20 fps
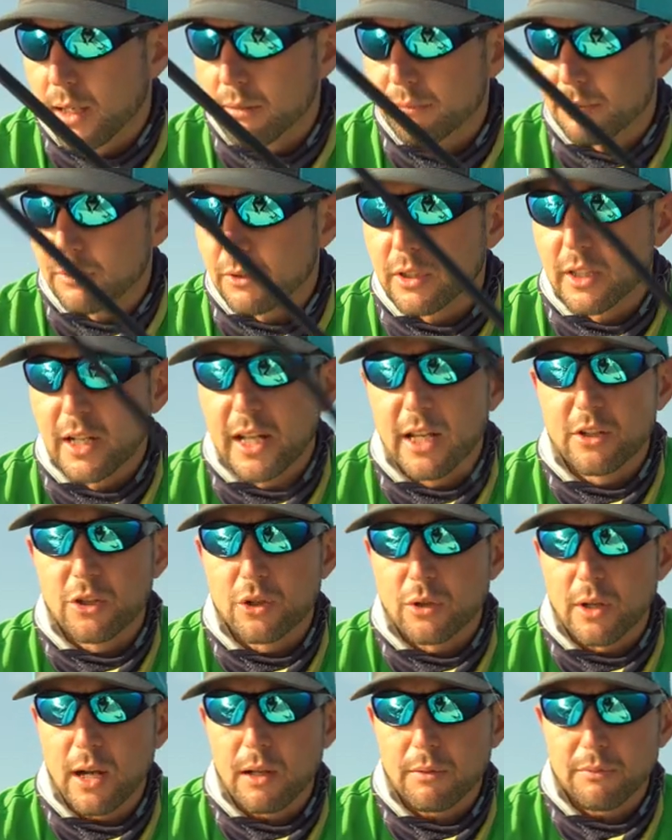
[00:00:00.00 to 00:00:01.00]
And for
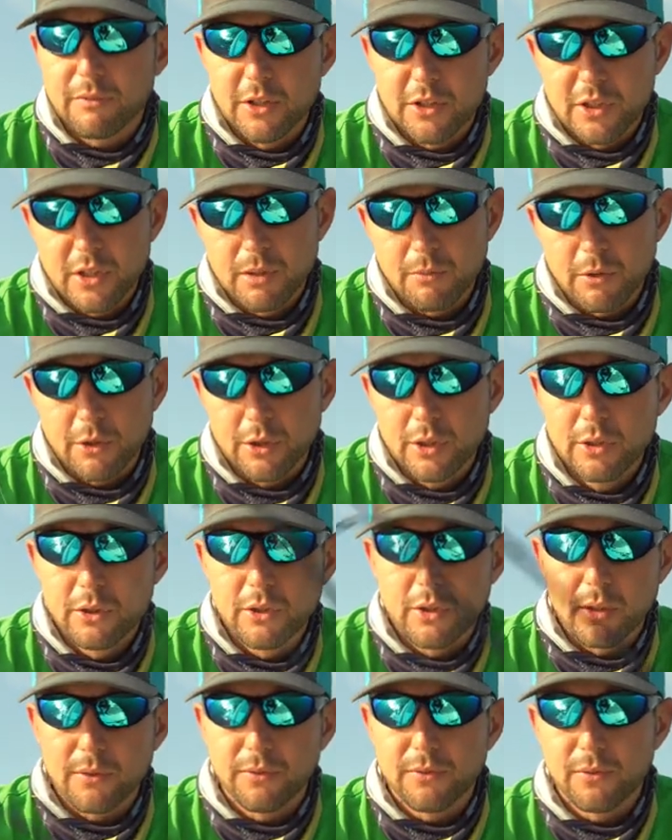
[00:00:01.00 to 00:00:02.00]
today's trout fishing, we're
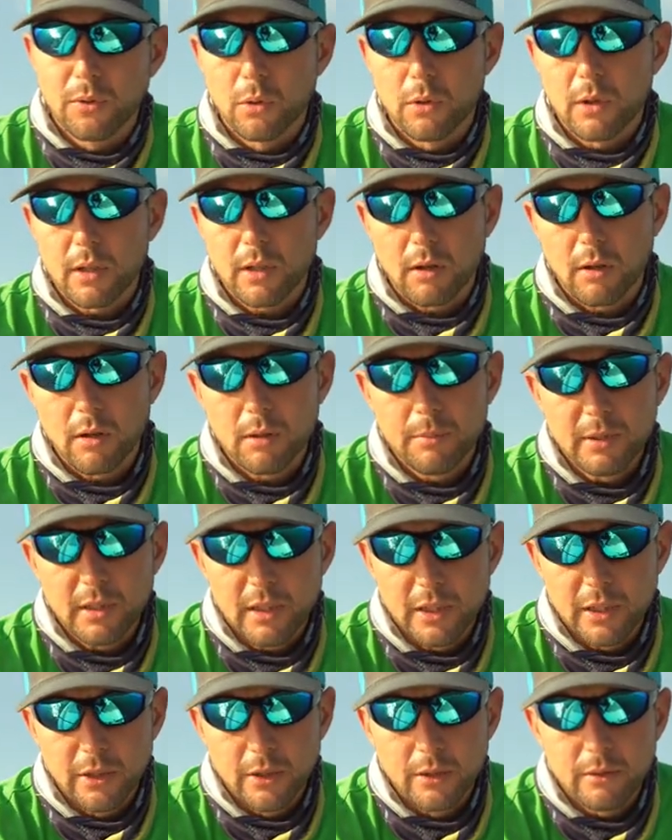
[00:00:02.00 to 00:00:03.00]
using a
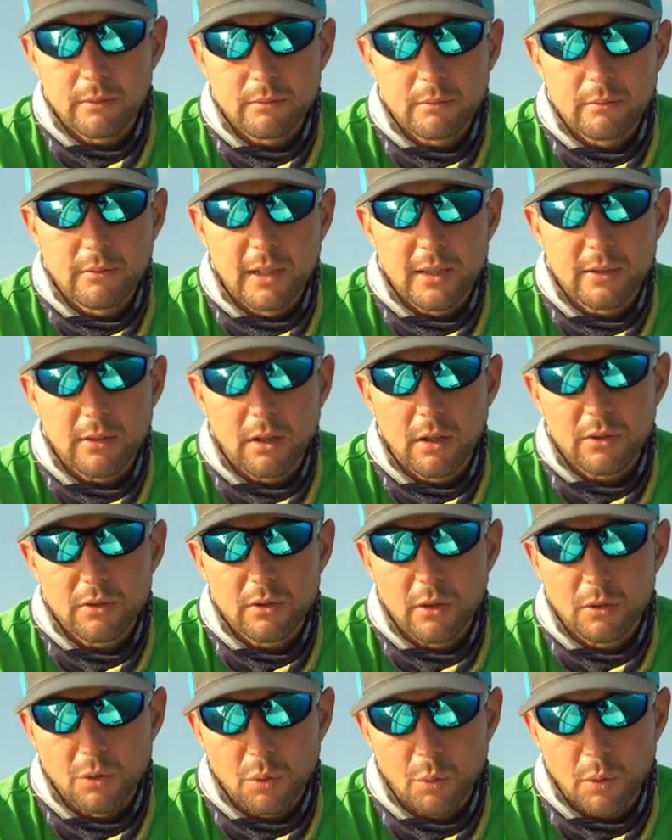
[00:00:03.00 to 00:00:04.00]
fluorocarbon leader, that's
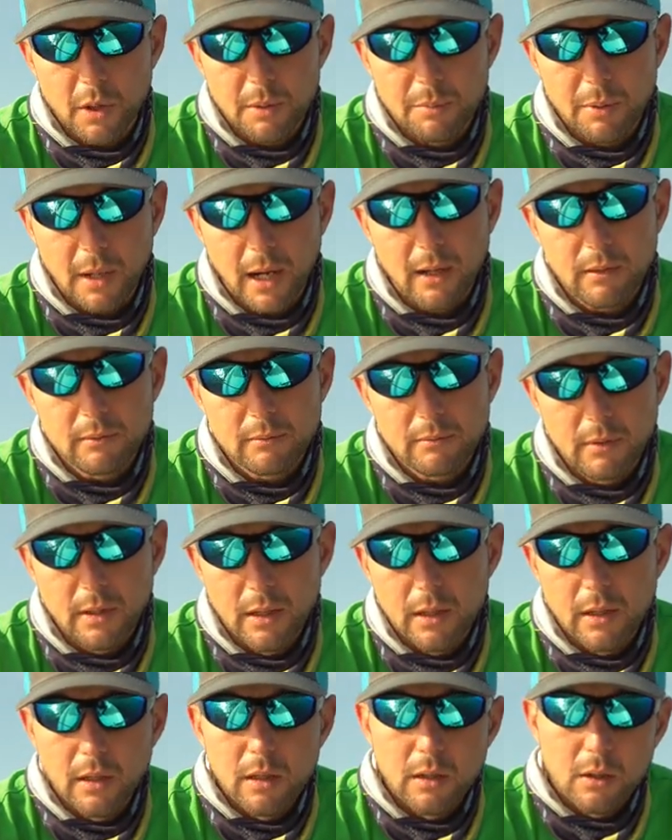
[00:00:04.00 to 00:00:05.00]
also twenty pound,
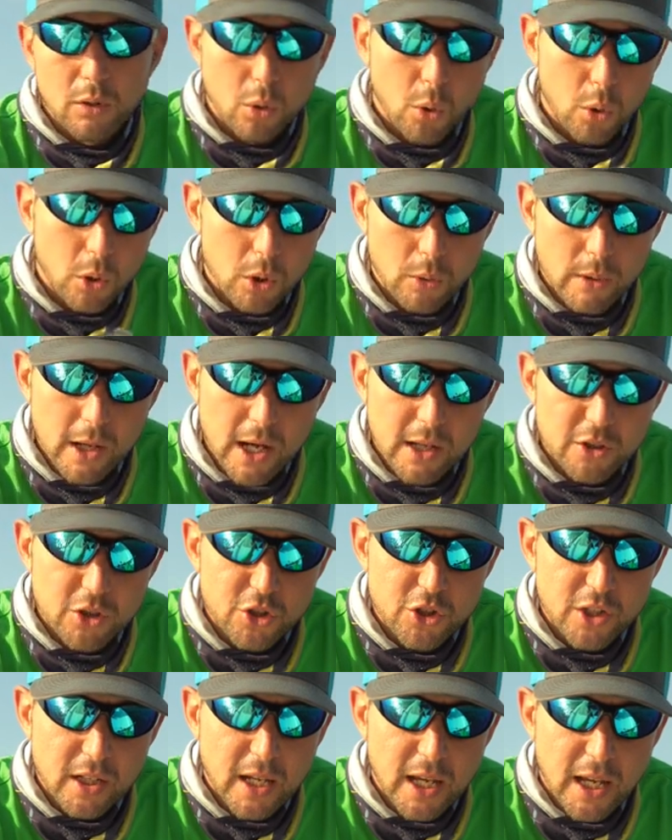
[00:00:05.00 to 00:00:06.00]
quarter
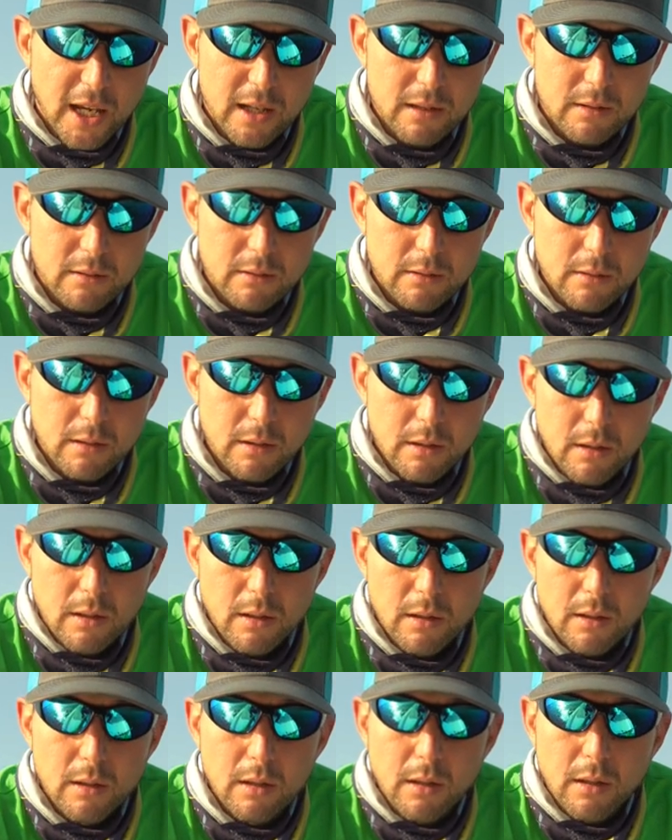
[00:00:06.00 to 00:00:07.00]
ounce jig head,
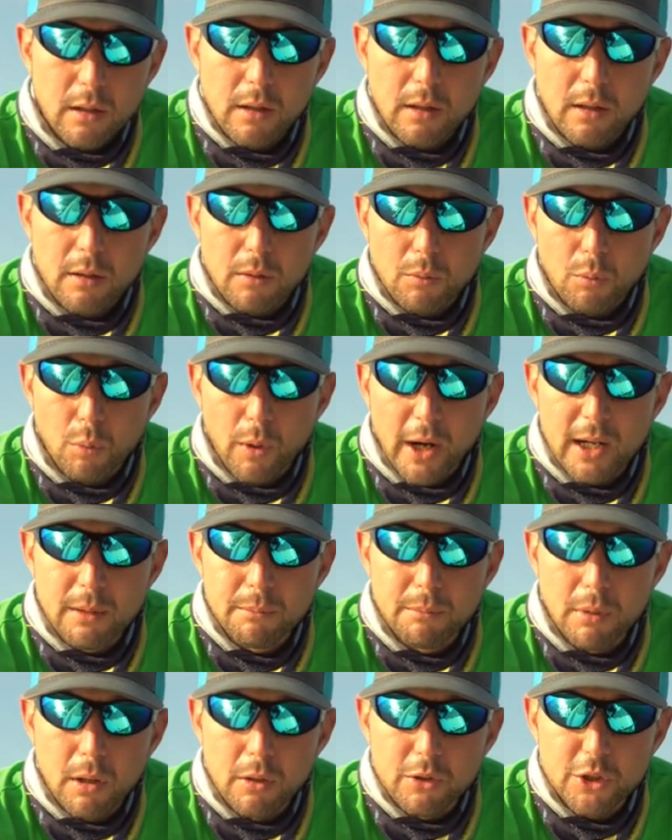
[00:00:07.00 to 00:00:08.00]

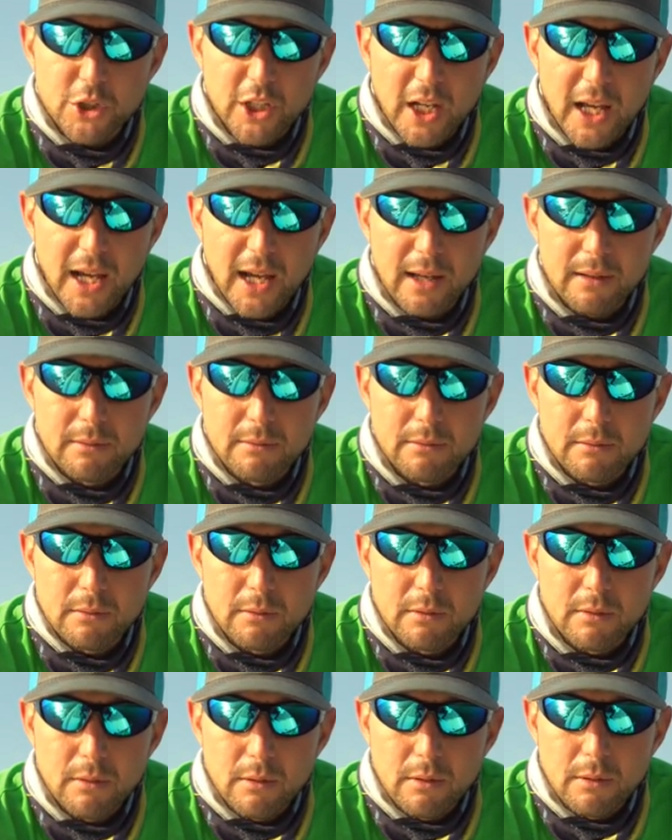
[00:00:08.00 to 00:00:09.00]
rainbow shad,
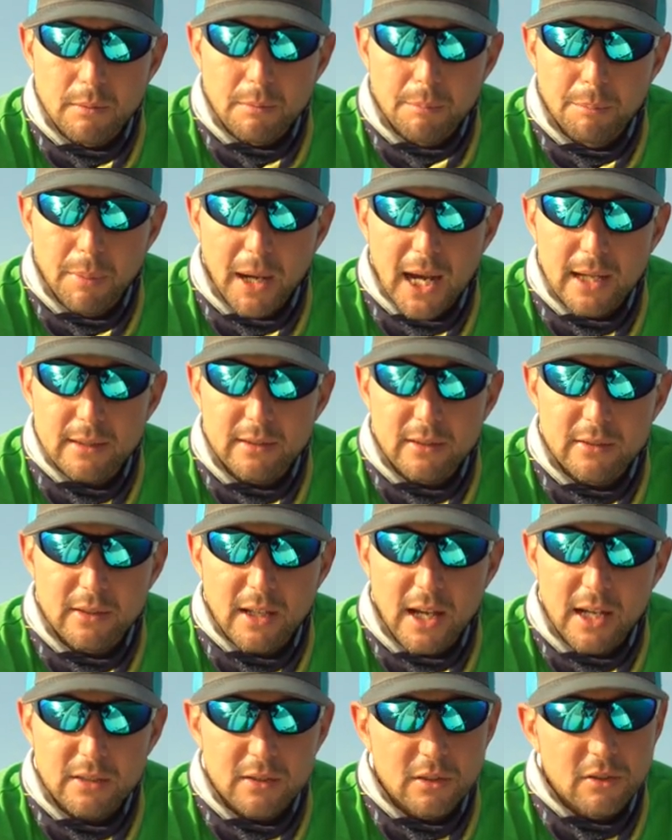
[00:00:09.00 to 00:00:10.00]
bass
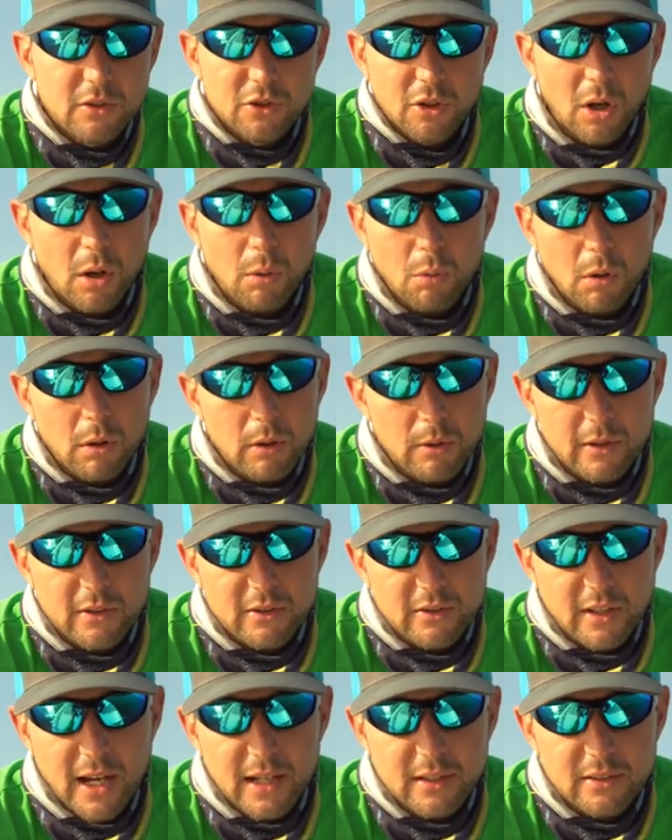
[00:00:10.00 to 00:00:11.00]
assassin, saltwater
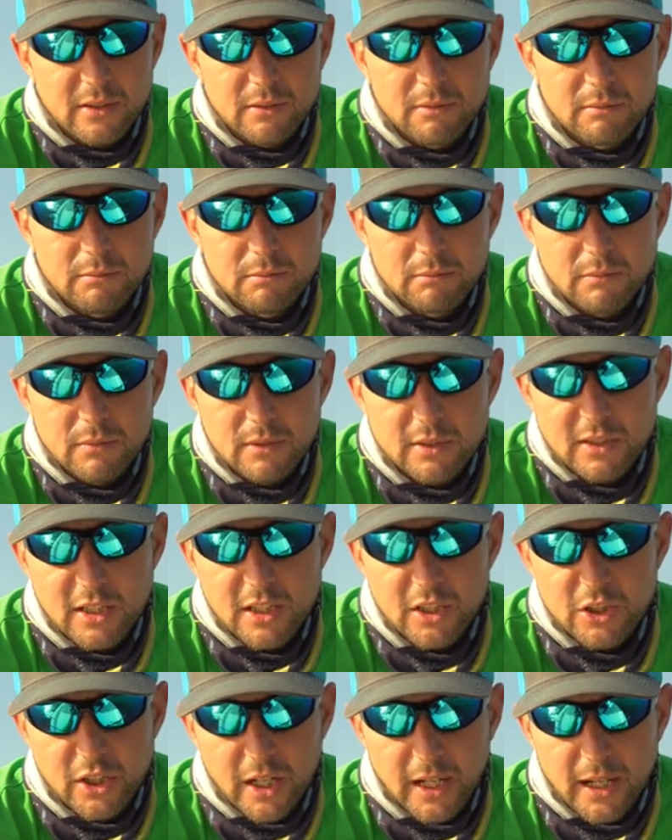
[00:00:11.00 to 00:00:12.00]
assassin,
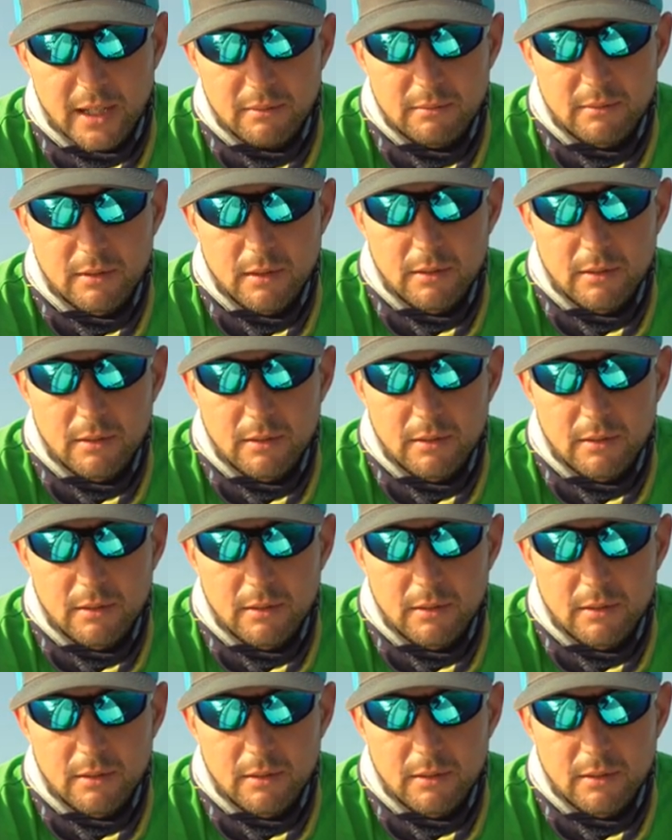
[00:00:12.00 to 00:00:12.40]
sea shad.